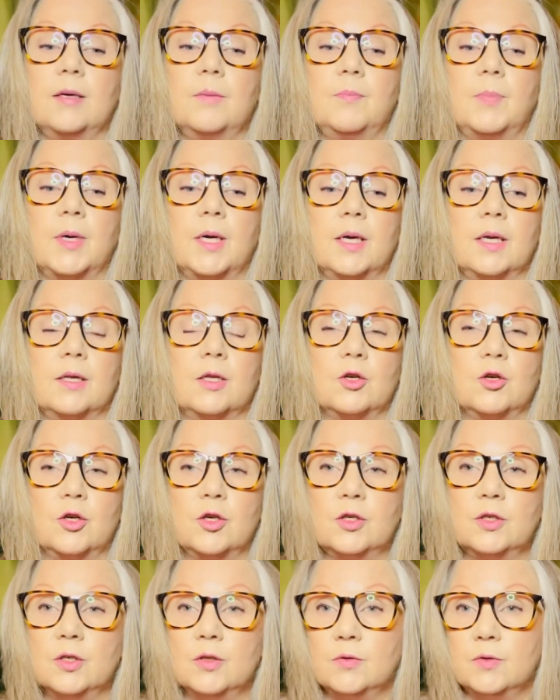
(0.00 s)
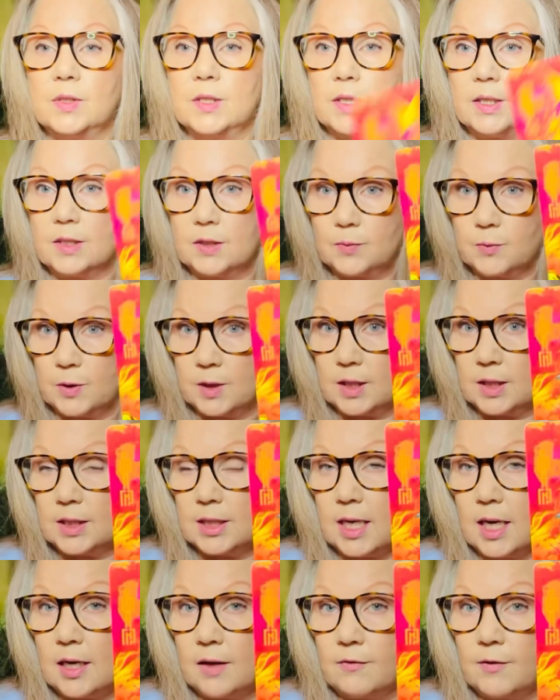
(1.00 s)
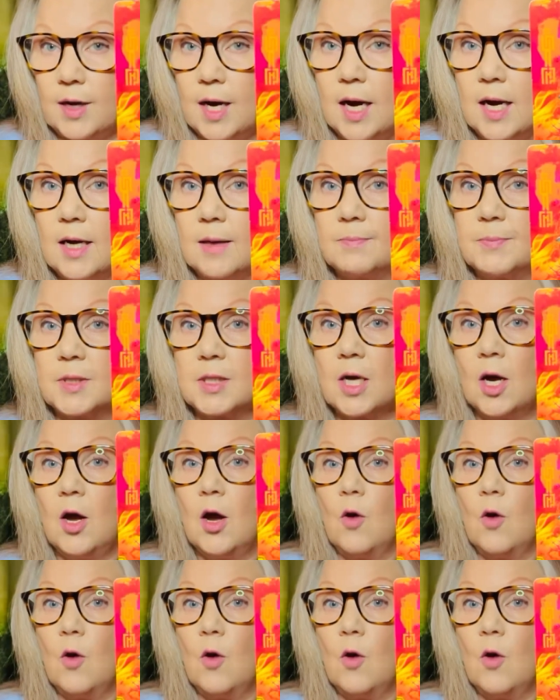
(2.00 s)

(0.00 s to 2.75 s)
But the good news is with the Ten of Cups,